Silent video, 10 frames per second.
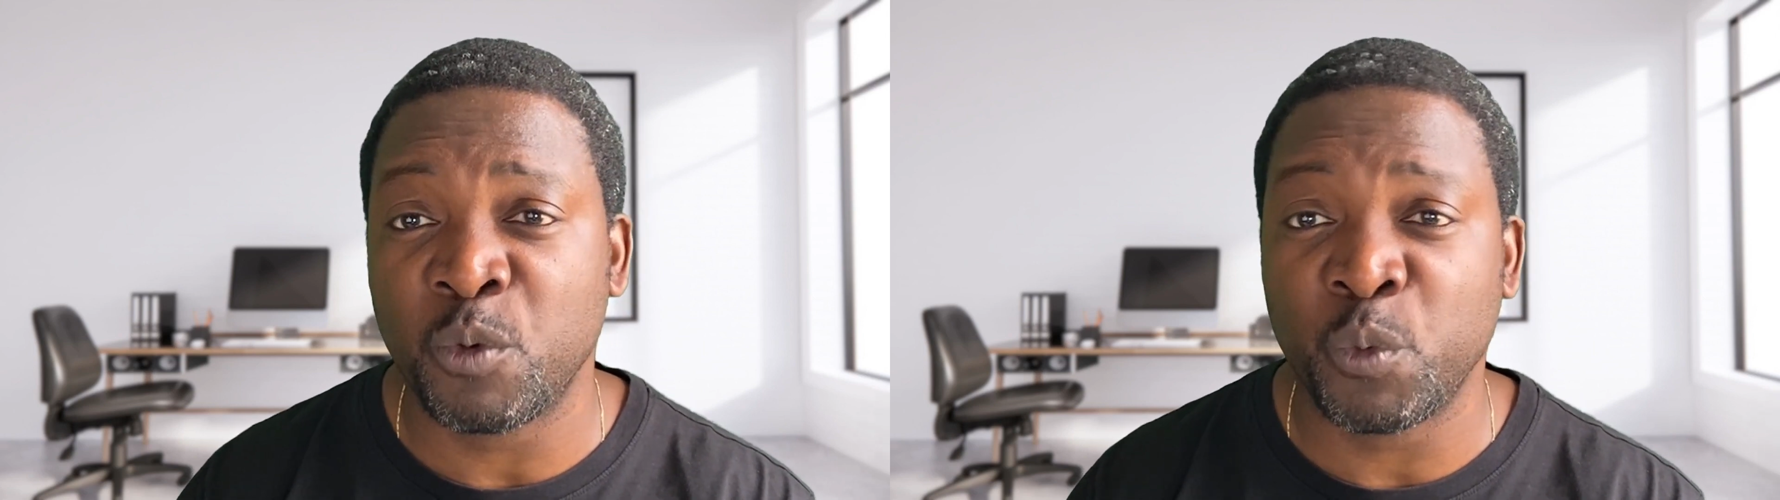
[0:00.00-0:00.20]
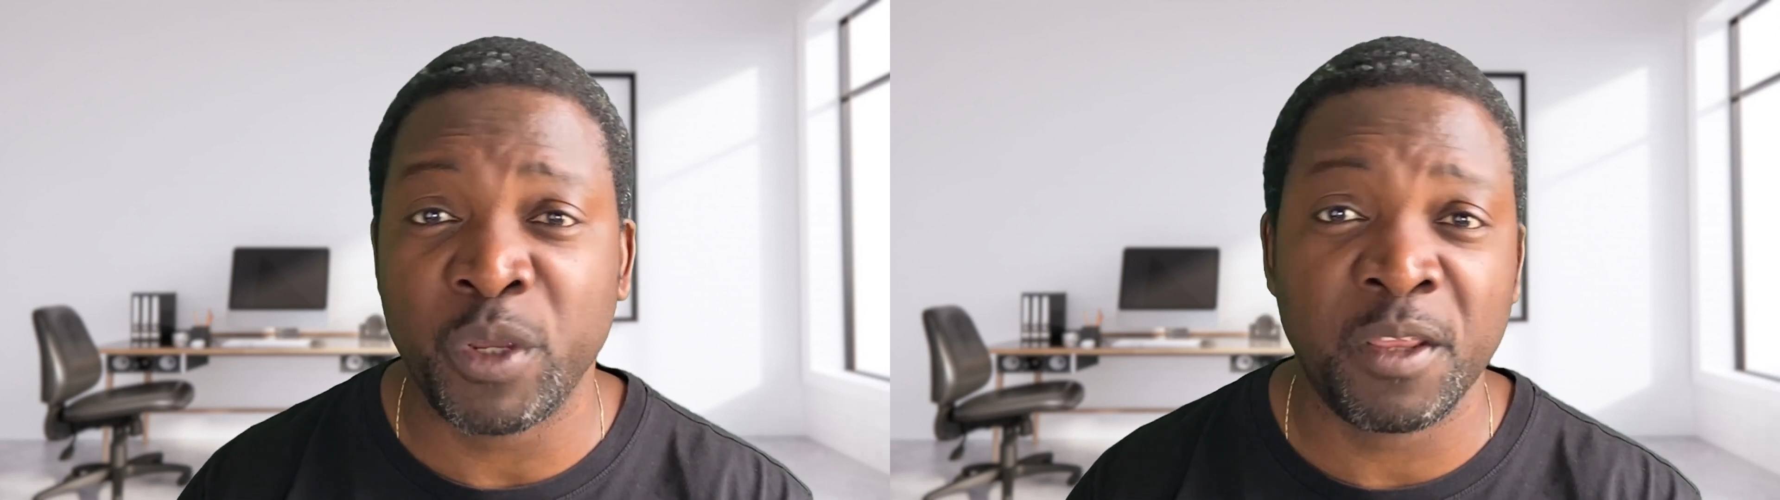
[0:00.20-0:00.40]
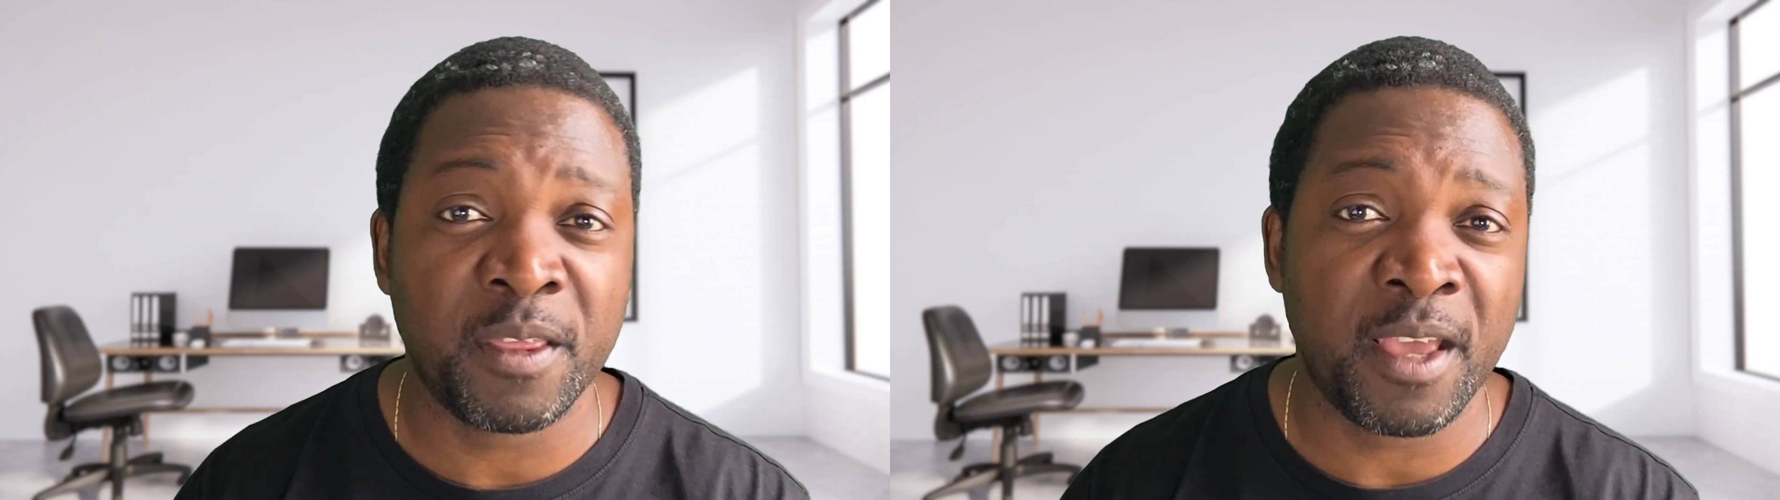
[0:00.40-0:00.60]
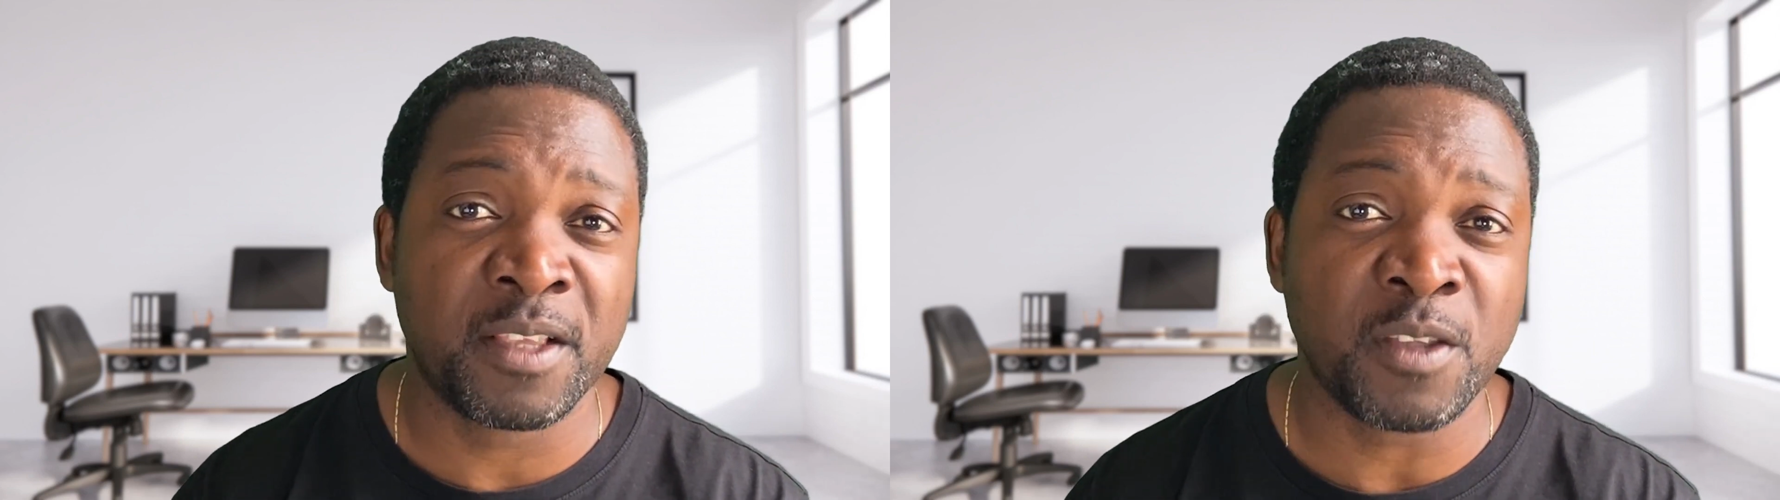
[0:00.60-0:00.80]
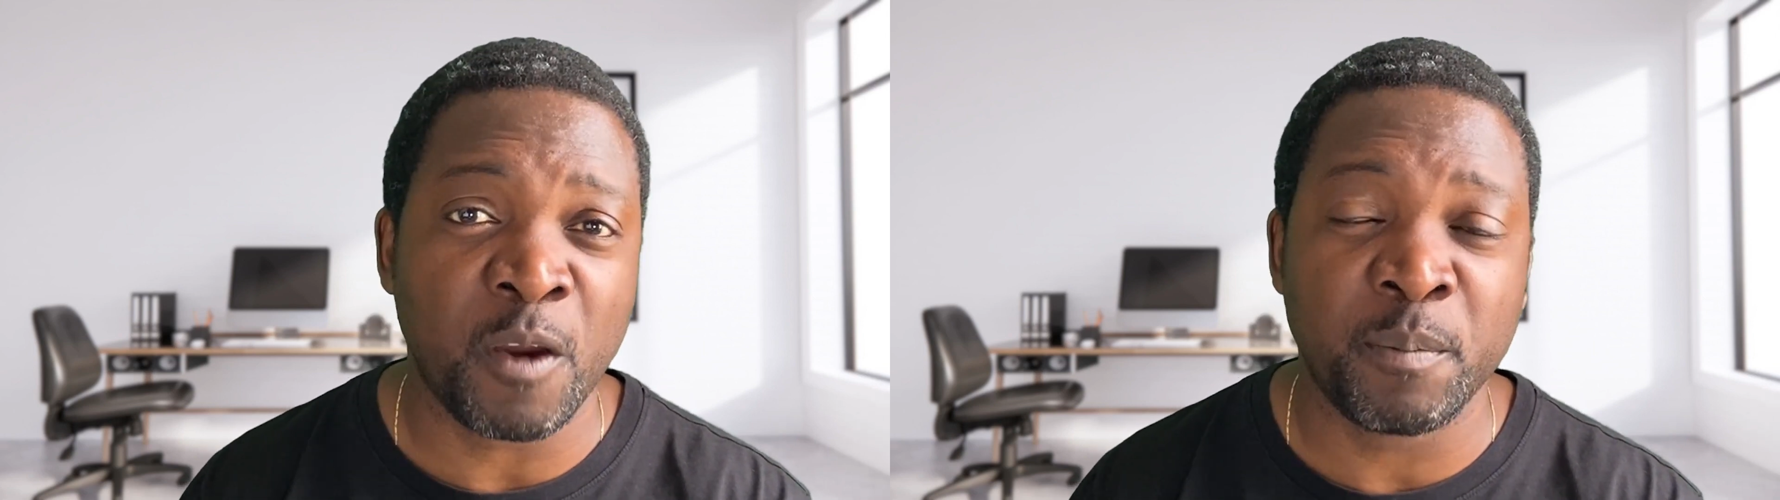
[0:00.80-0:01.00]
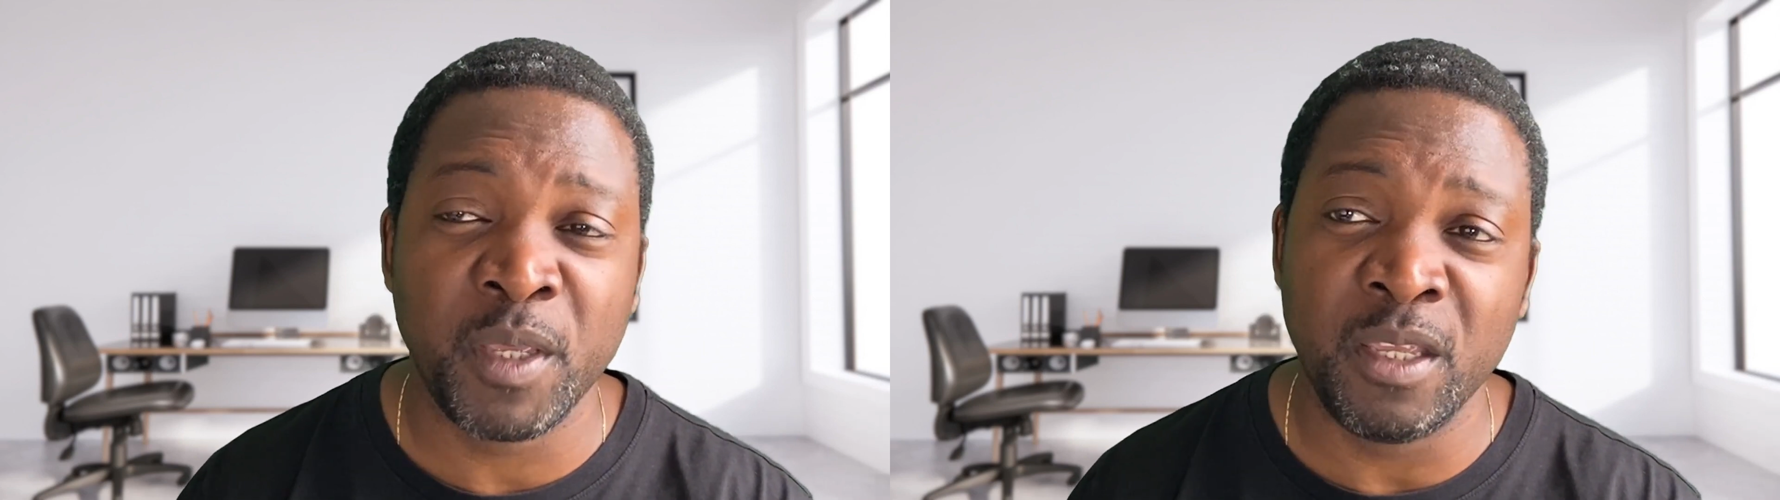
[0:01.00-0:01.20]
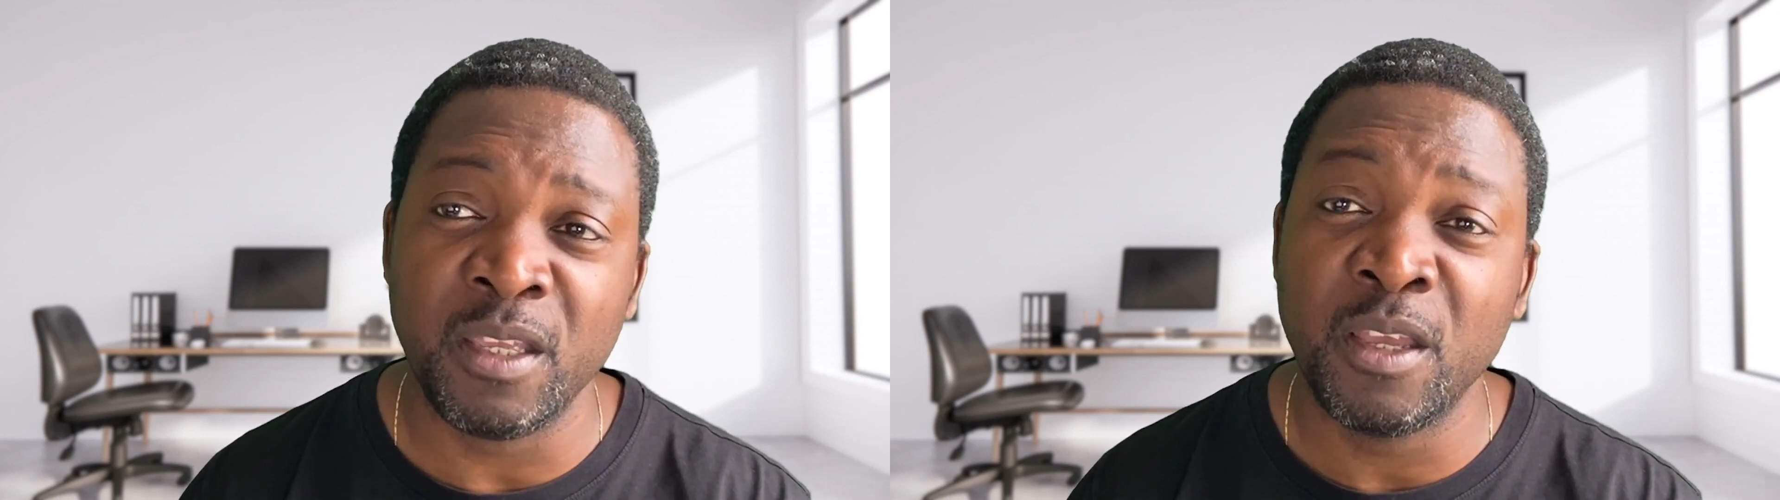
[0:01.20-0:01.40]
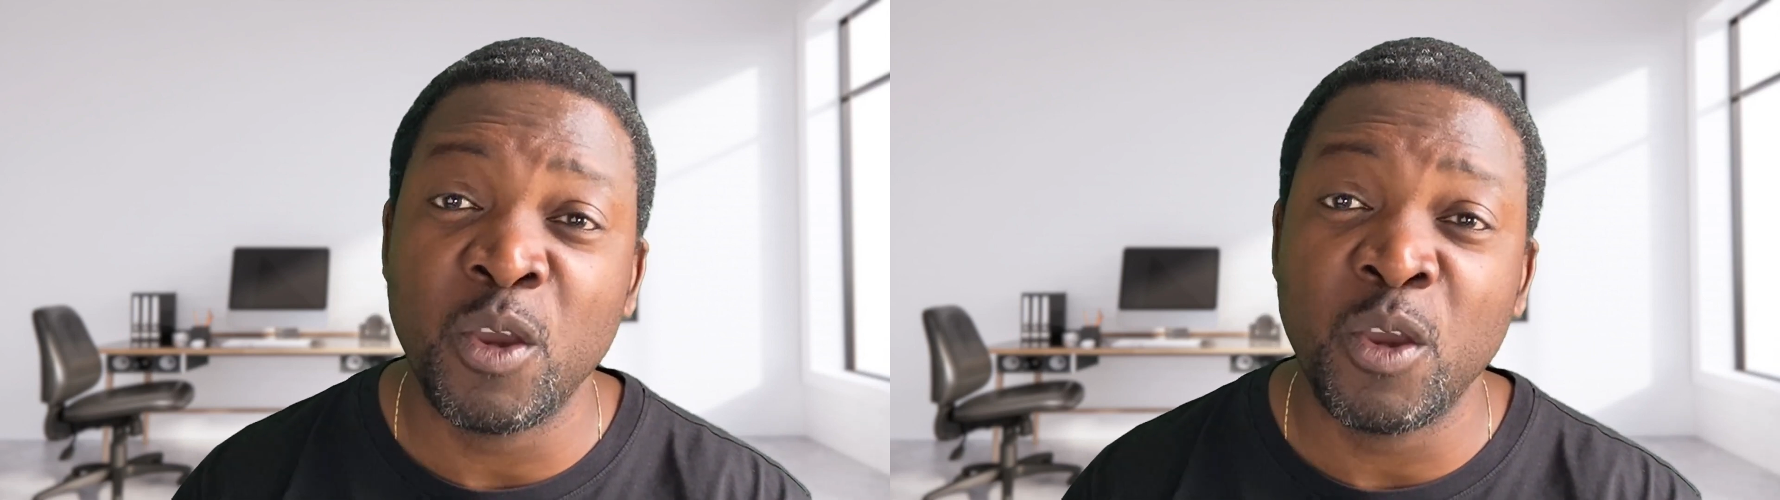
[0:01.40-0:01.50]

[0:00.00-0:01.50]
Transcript: with XRP.